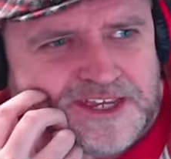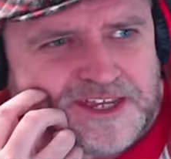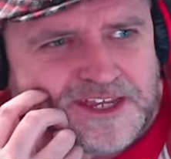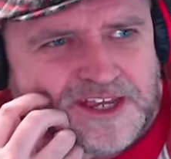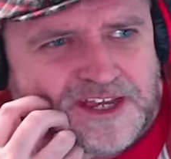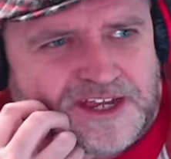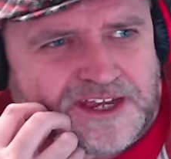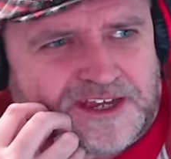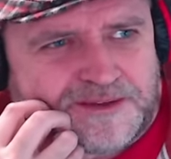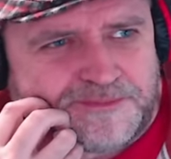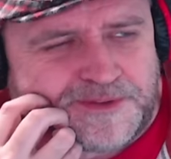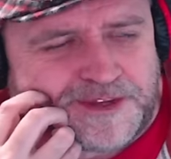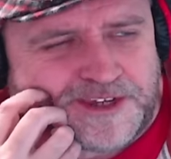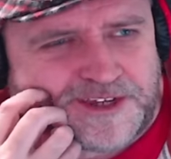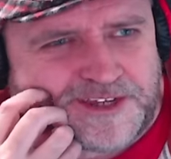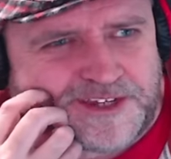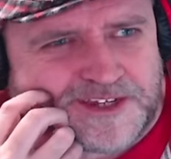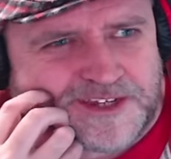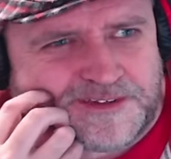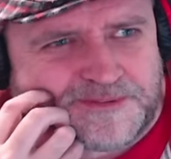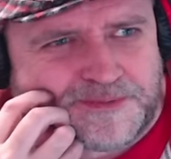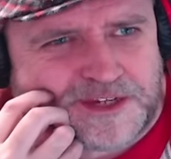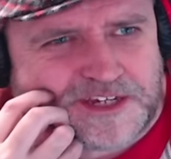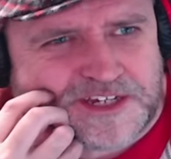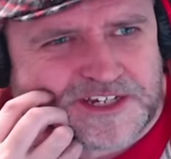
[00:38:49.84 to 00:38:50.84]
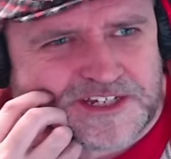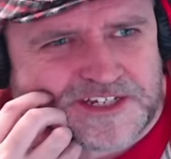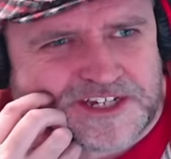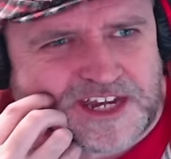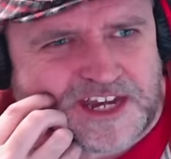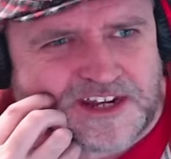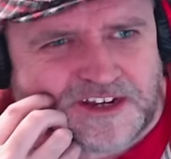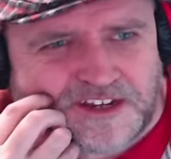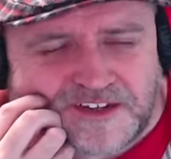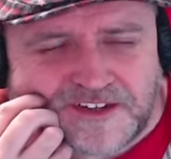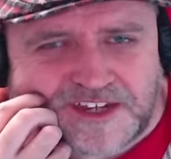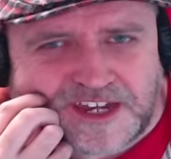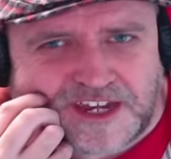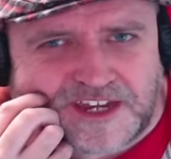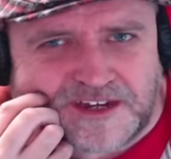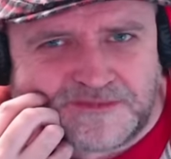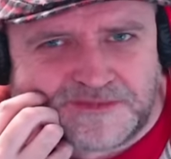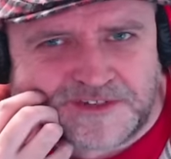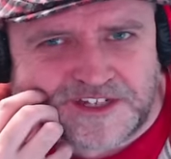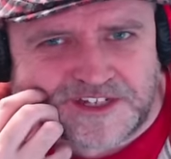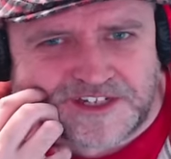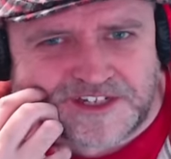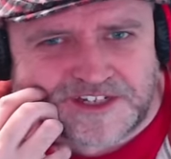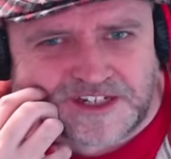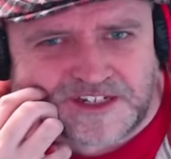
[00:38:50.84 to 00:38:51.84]
Um, because Hello
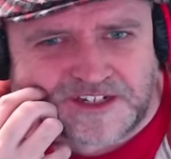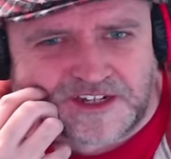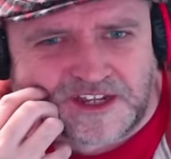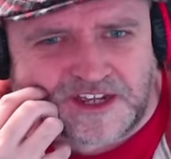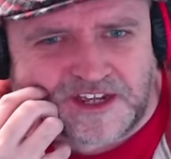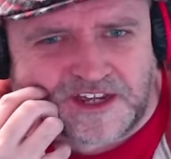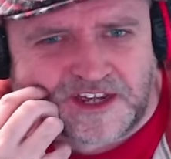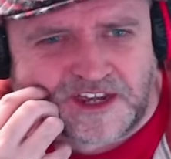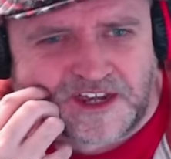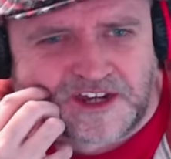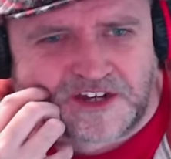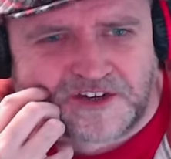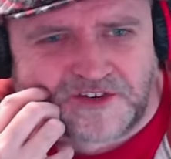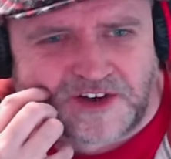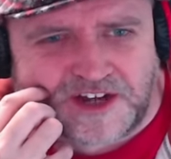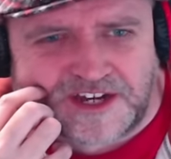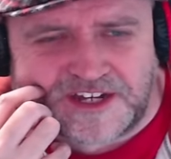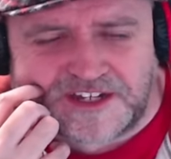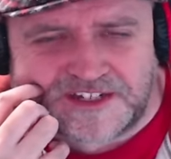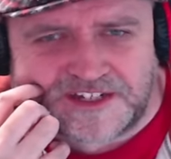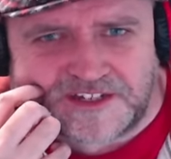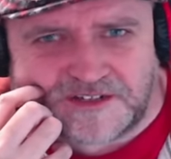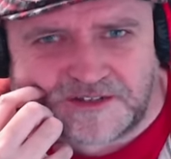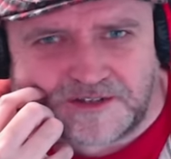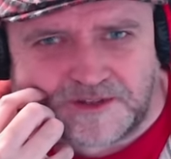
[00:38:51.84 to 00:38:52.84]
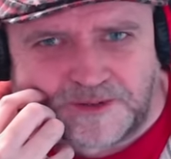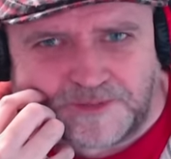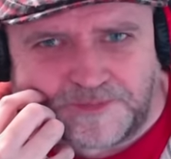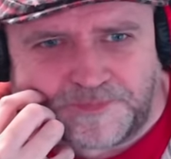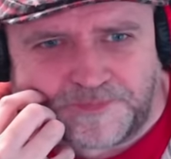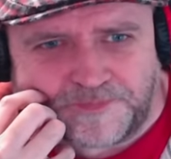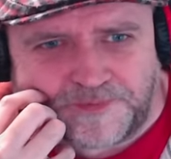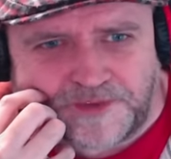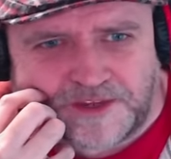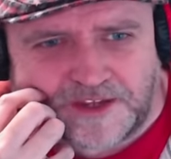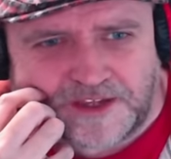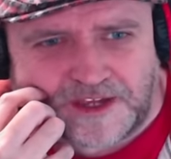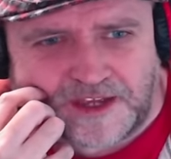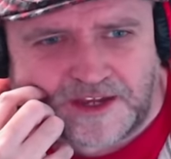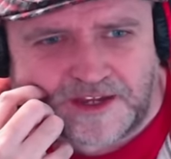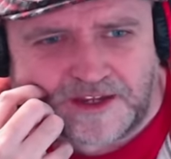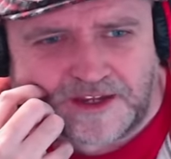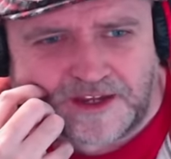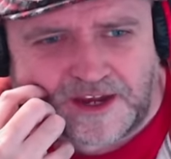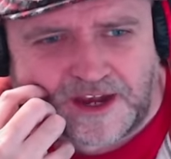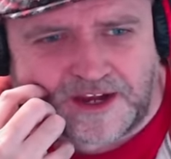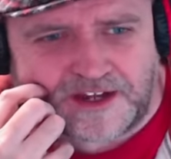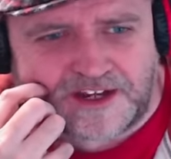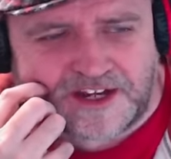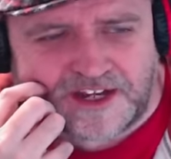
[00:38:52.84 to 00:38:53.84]
Games has done a great deal.
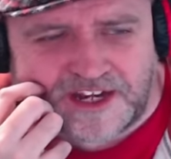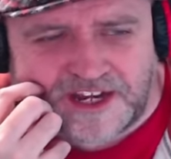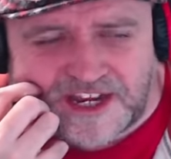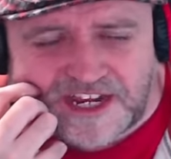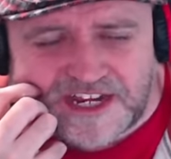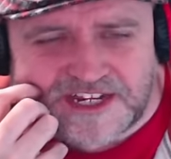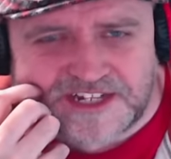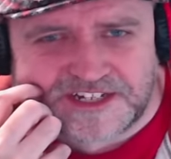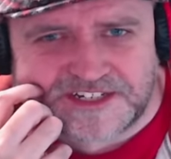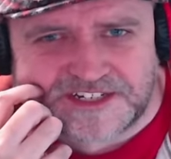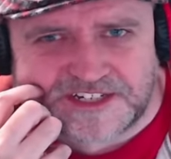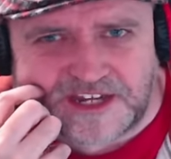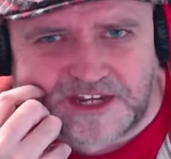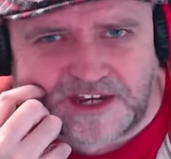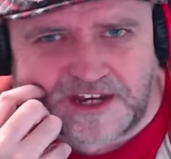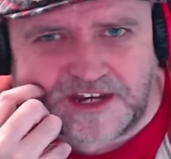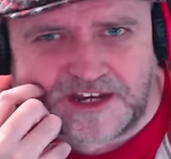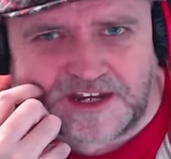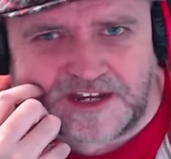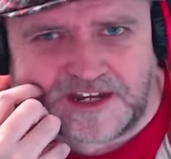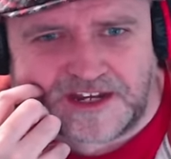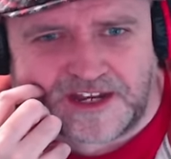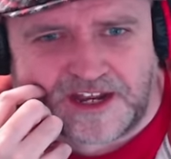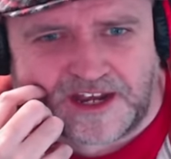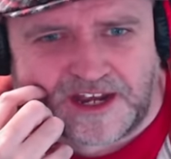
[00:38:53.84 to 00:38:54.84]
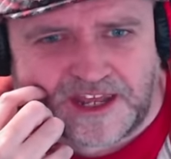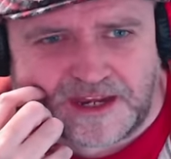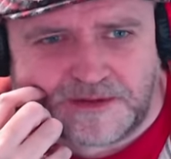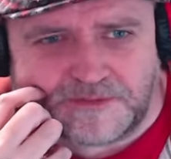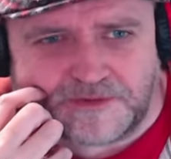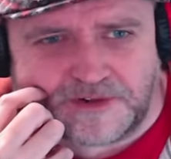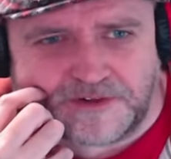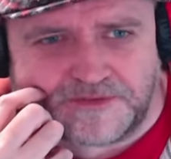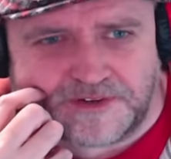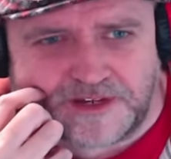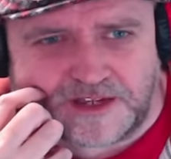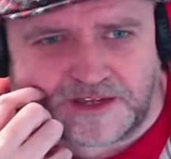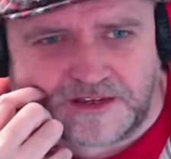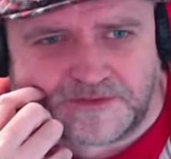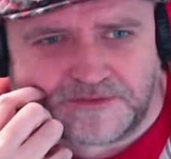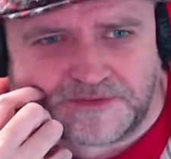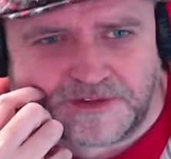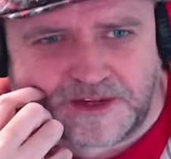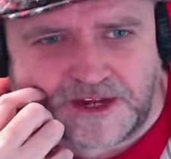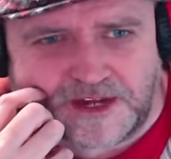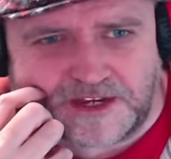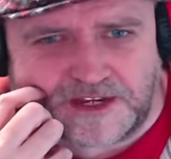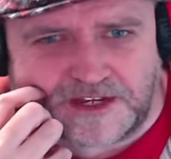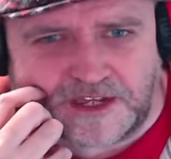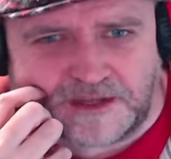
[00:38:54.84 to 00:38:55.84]
Okay? And it is a labour of love.
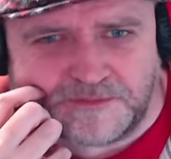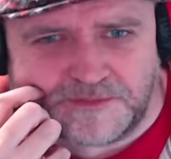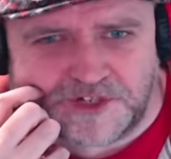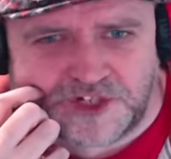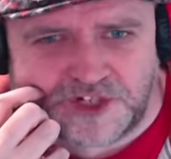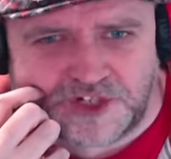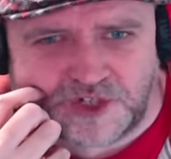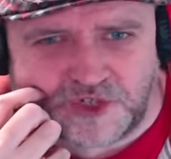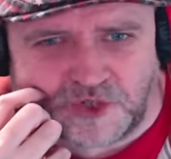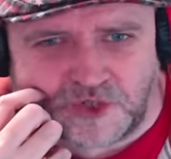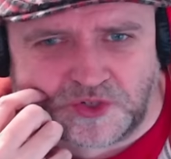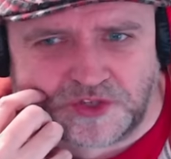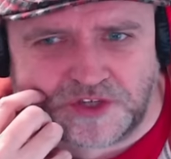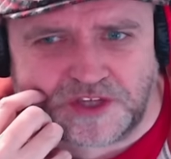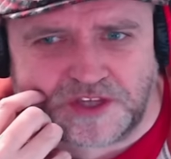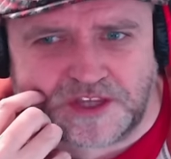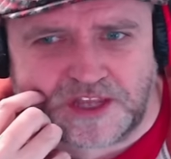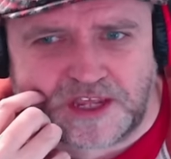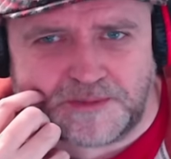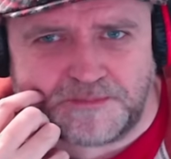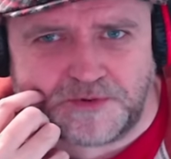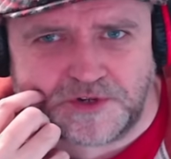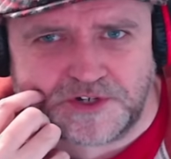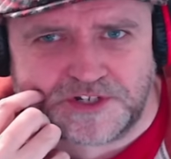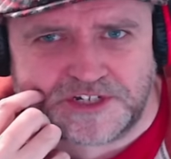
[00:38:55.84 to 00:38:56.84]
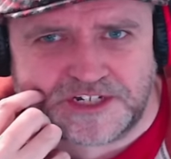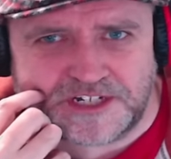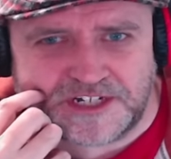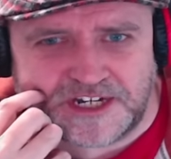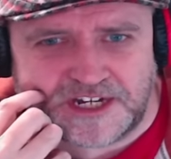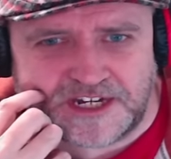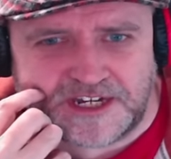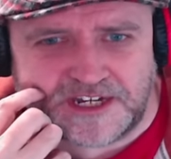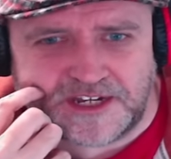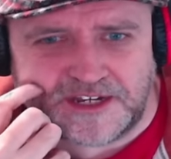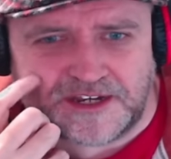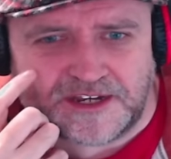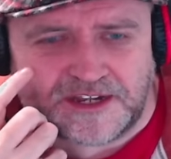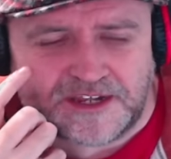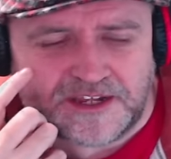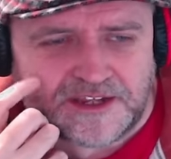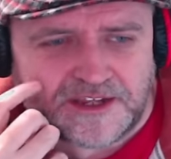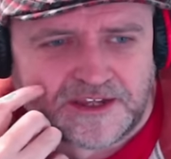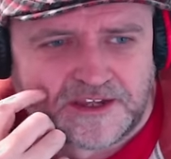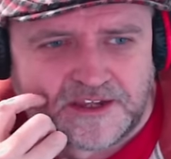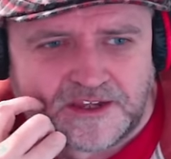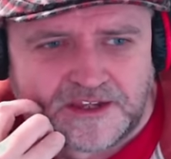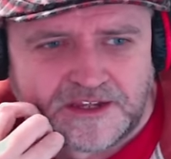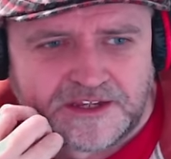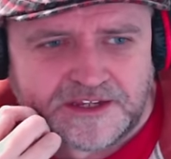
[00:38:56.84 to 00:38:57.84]
And I'm sure that they're putting in
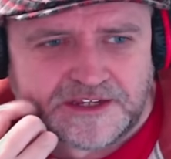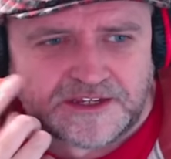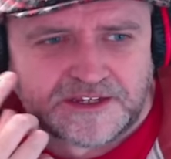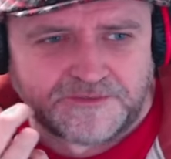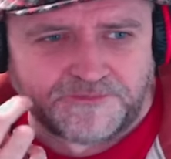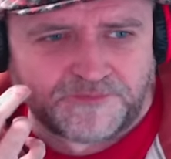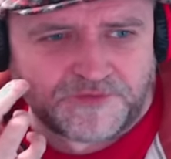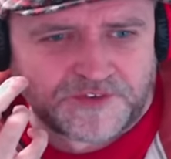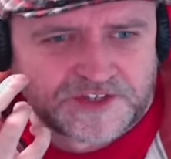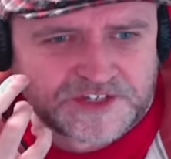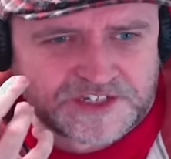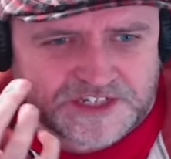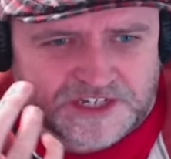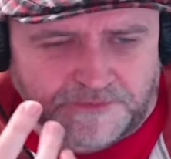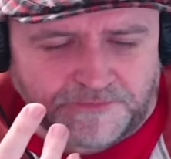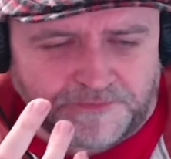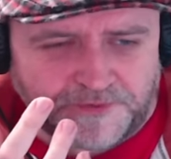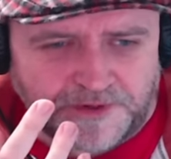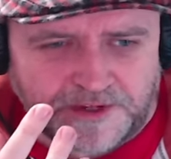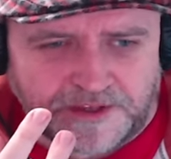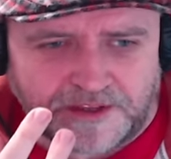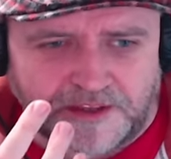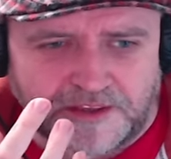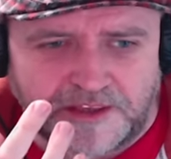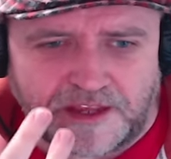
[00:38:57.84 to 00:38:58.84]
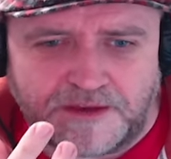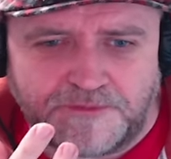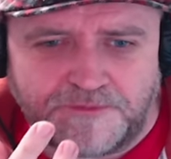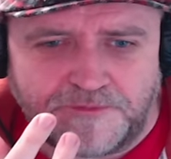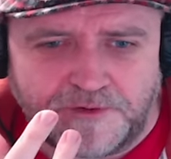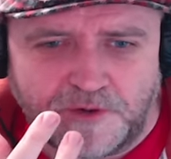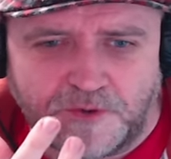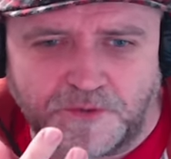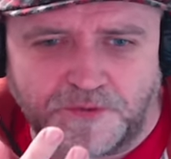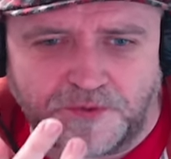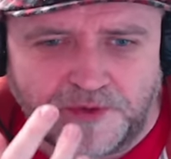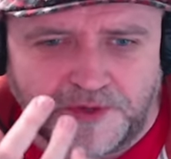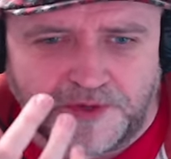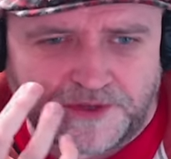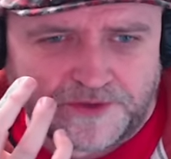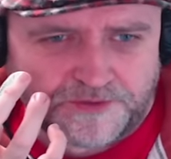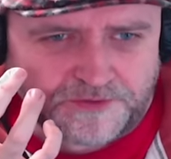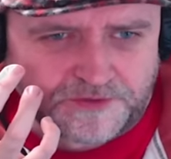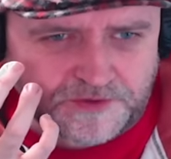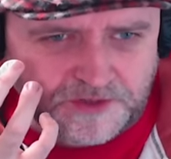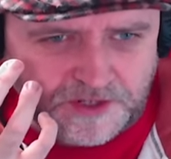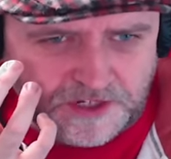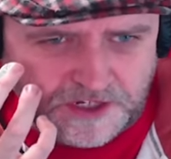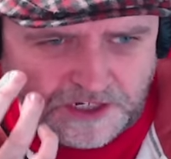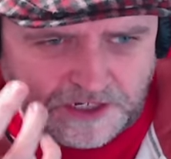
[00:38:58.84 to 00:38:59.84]
something that they feel that
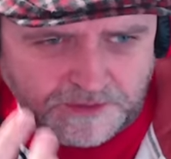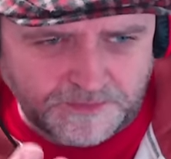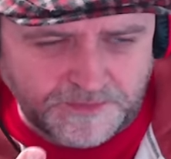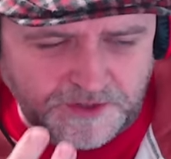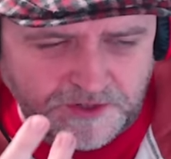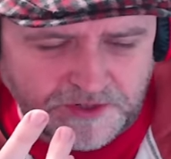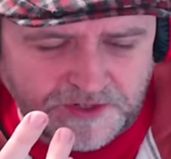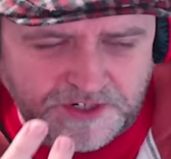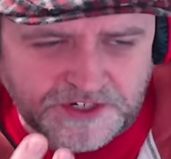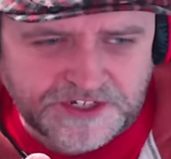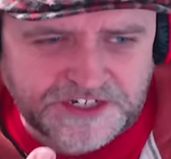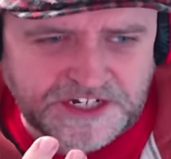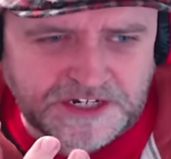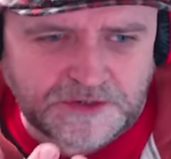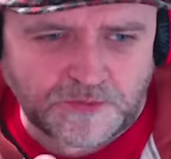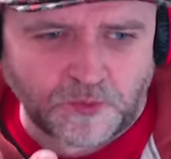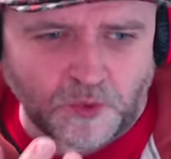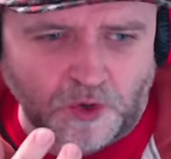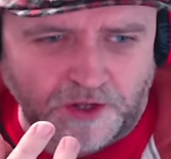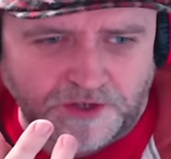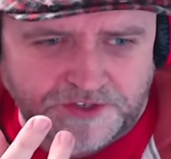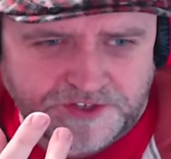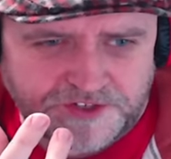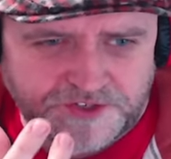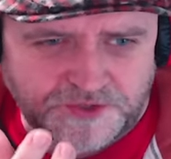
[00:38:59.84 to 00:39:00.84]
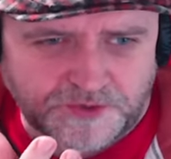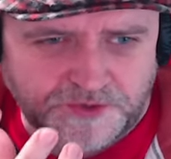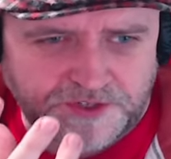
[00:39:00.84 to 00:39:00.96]
the community wants or